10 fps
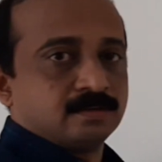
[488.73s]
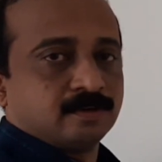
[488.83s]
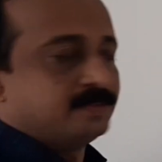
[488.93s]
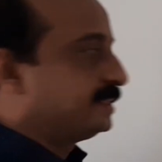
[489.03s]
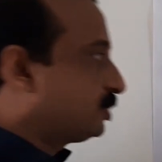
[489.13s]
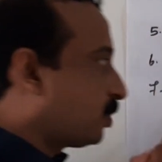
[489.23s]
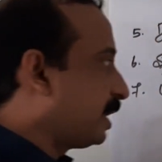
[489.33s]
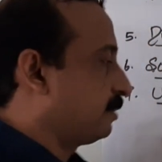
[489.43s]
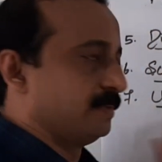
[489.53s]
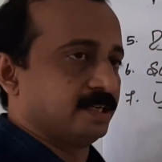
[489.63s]
From this
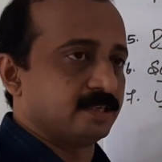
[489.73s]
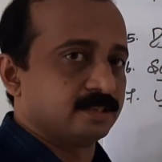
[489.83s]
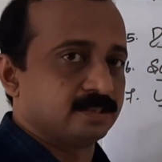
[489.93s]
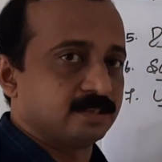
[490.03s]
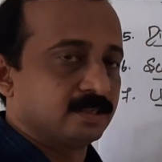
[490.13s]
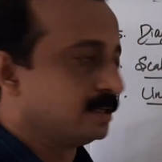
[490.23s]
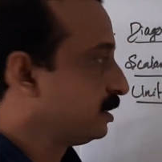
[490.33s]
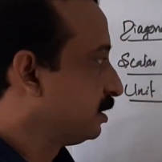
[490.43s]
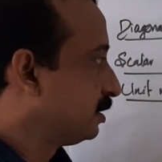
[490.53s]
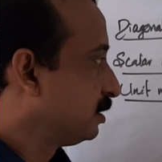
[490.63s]
square matrix,
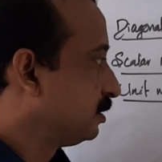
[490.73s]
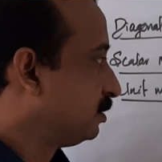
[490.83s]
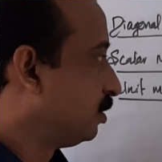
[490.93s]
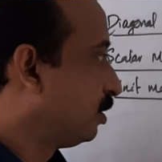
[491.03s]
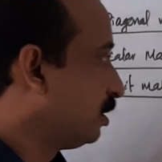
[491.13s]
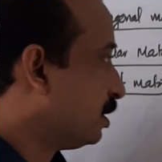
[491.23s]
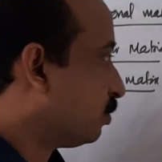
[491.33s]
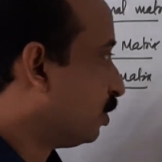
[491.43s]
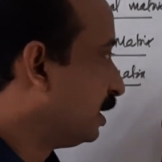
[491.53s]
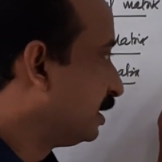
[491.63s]

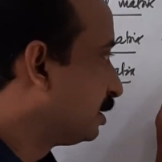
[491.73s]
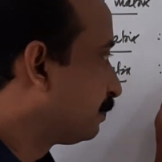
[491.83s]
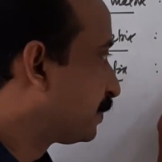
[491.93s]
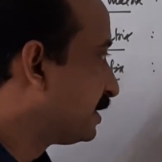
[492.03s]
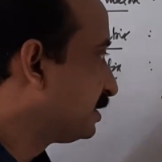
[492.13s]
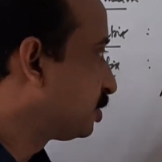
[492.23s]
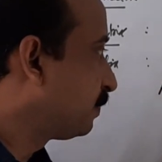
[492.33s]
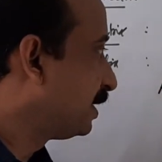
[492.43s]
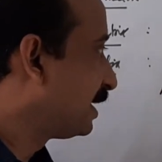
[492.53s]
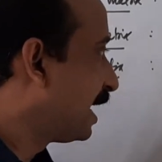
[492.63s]
only the
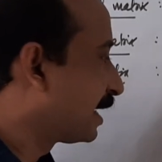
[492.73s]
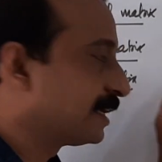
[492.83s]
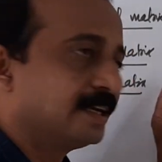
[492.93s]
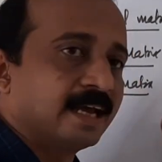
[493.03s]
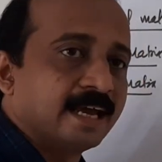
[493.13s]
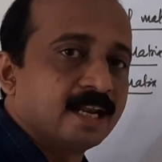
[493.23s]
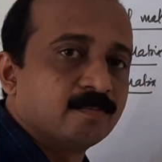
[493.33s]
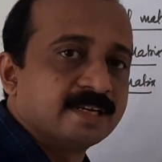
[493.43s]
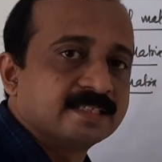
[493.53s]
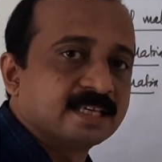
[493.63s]
principal diagonal
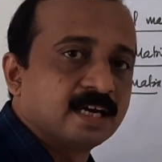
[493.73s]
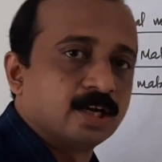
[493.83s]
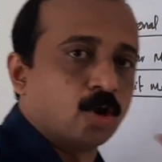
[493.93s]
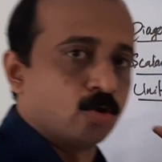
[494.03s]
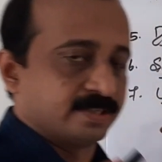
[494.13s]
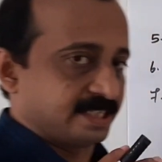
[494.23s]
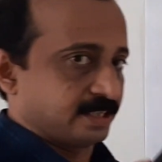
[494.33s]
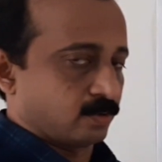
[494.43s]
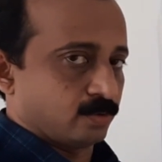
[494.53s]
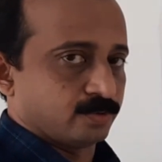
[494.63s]
elements are
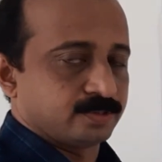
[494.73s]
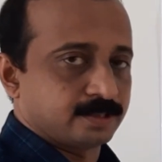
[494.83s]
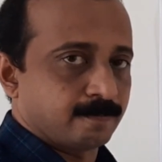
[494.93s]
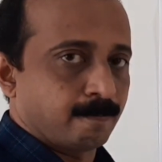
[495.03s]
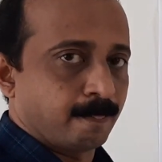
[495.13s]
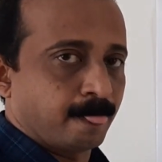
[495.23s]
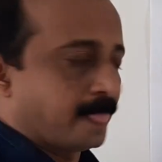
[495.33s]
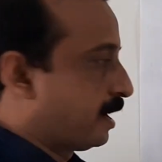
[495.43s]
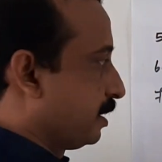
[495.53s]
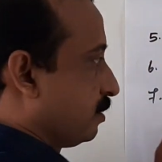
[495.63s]
non-zeros
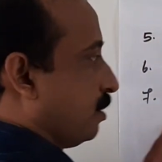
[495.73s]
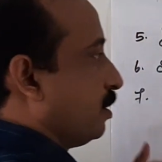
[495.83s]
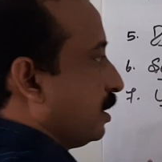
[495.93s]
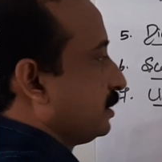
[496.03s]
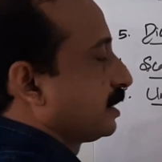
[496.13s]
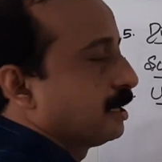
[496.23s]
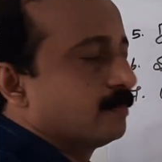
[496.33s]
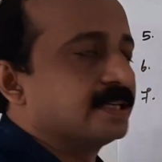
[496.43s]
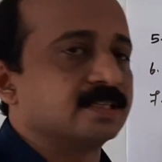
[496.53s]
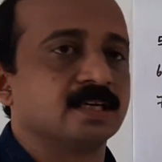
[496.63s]
and all other
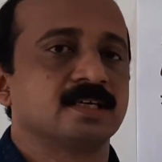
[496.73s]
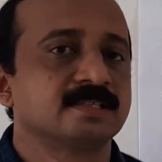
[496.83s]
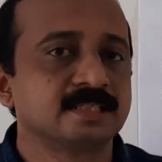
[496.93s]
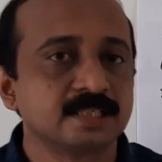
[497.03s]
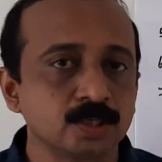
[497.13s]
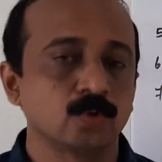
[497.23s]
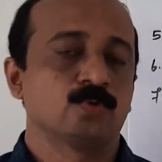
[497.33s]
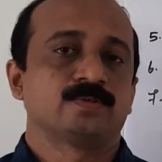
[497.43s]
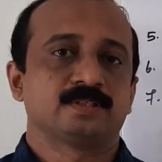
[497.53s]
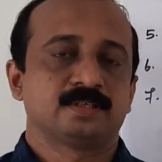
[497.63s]
elements are
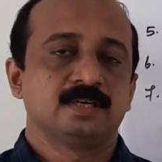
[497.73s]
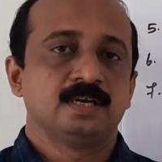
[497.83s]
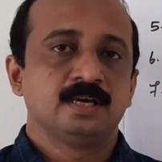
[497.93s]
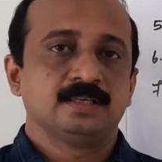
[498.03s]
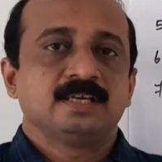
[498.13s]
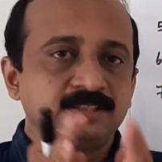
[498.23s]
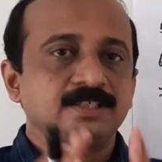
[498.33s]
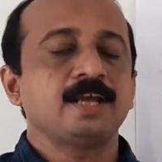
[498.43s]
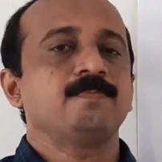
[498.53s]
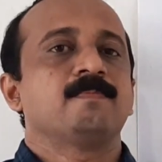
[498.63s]
zeros. Such
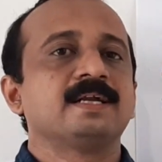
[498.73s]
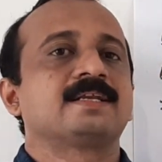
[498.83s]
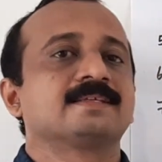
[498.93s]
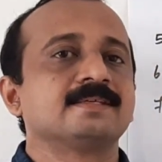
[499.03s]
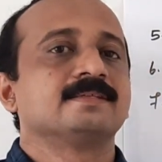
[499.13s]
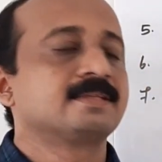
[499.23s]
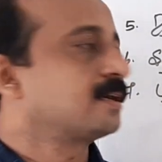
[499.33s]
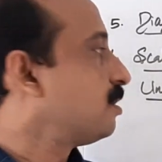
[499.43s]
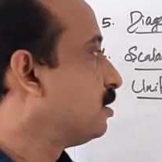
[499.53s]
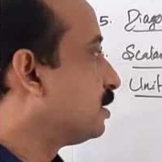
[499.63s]
type matrix is
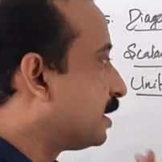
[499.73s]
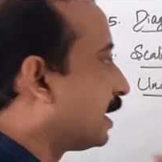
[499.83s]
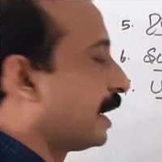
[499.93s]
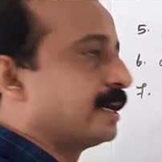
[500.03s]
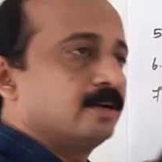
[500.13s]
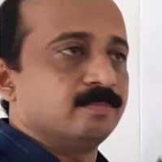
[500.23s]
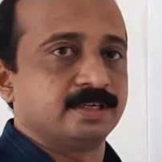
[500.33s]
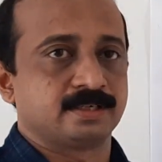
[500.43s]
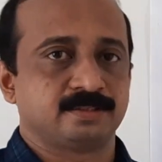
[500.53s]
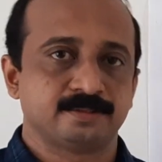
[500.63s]
called a diagonal
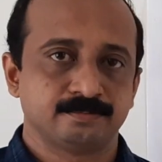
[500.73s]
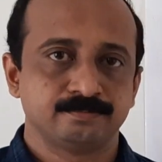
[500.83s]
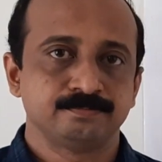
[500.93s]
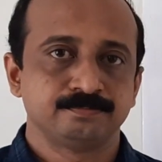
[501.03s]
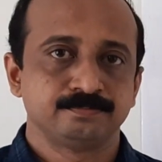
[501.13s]
matrix.